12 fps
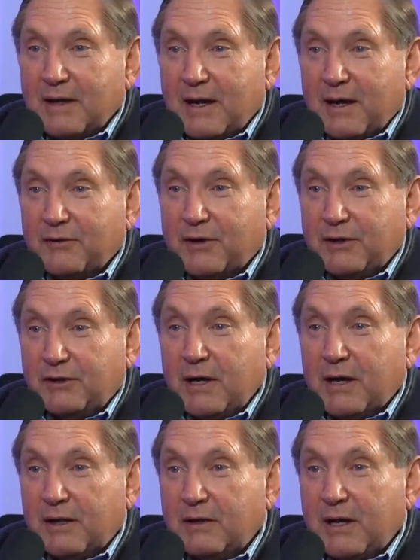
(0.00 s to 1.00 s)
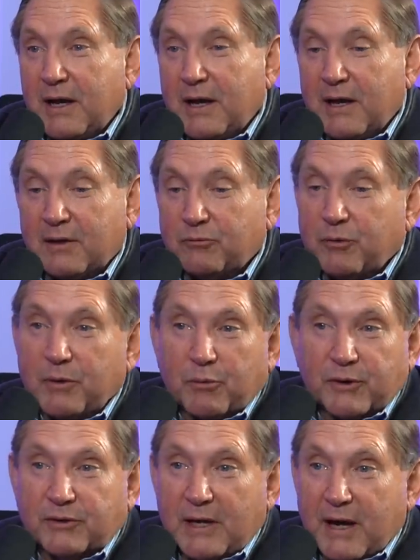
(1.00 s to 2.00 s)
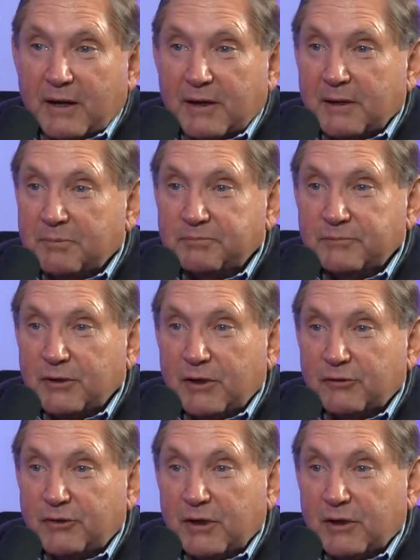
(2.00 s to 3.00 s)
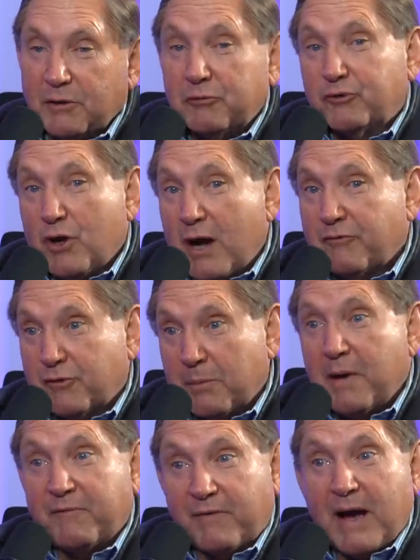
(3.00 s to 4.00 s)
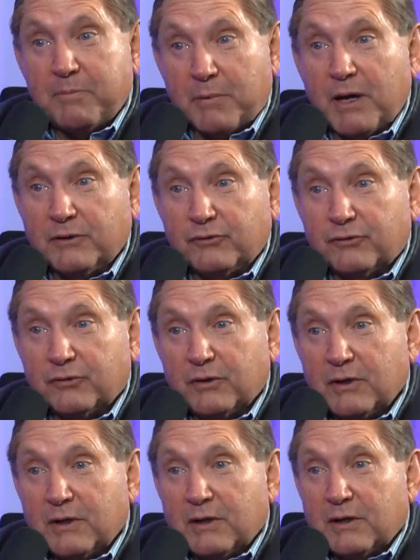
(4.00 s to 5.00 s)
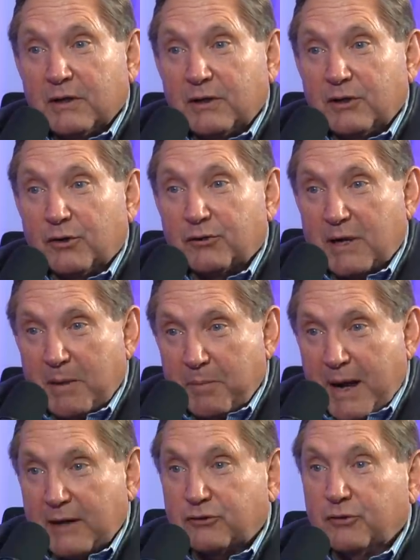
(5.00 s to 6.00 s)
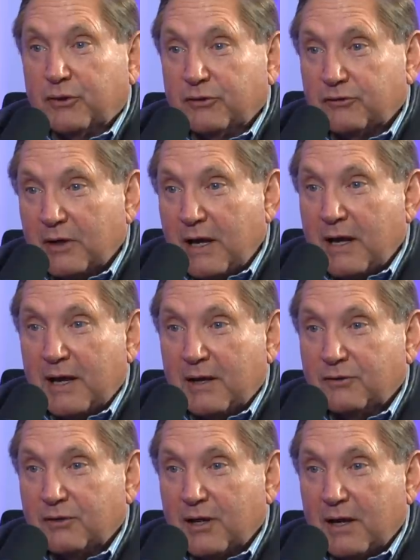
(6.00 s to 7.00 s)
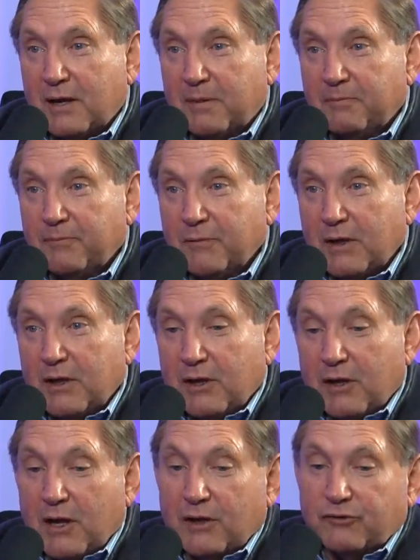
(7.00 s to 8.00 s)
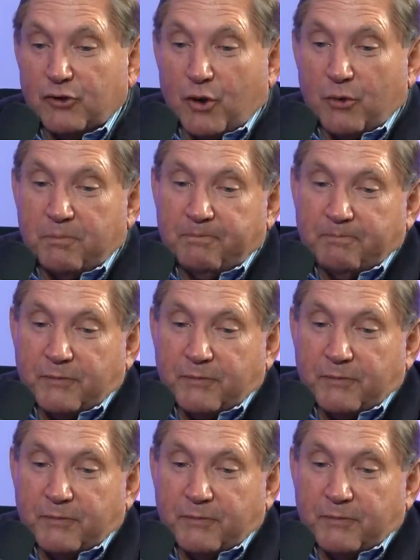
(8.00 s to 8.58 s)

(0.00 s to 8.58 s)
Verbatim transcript: And they did, and we worked out a deal, and it was gone for about 5 months. Came back to us, and this